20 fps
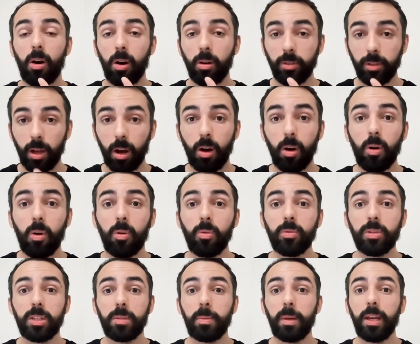the whole
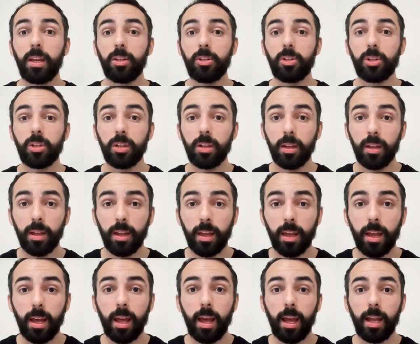speech
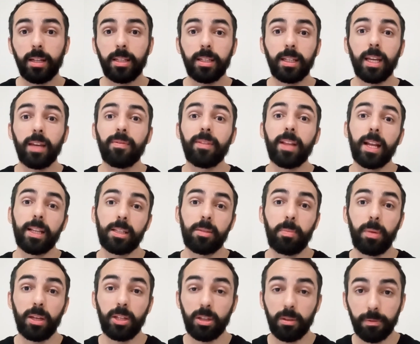and to give that
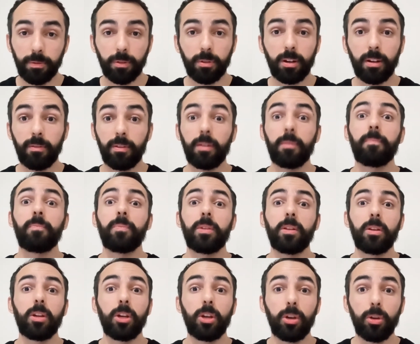speech in front of a
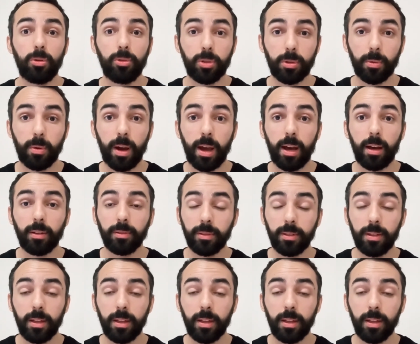huge crowd.